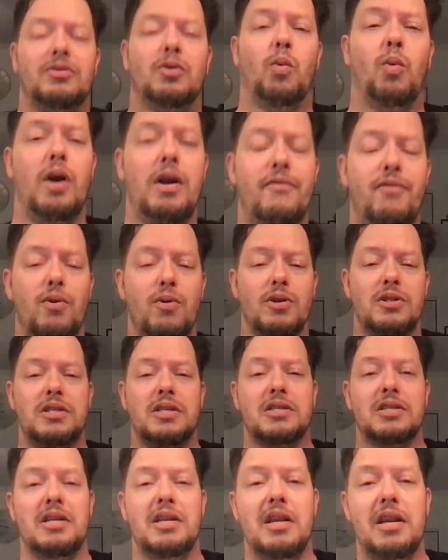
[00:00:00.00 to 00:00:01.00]
Wake Forest
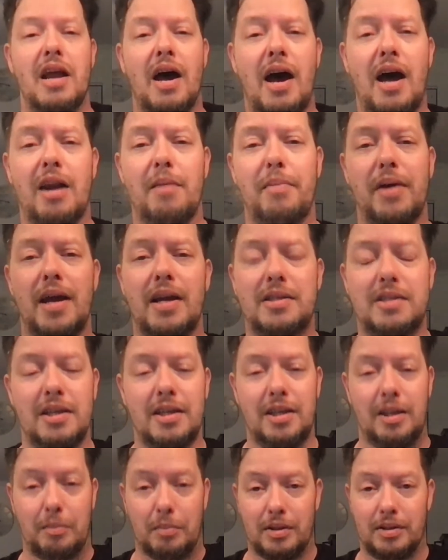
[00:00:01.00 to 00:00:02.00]
is not a bad
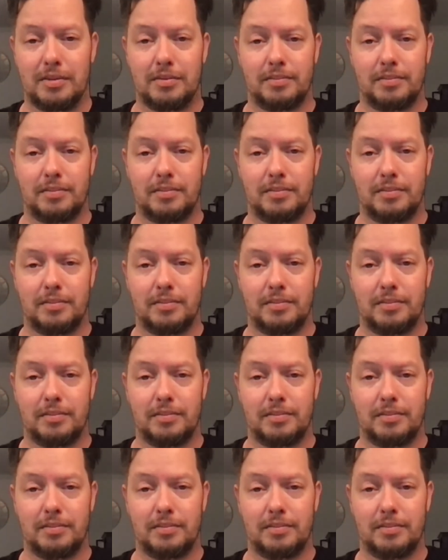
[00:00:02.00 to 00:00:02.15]
team.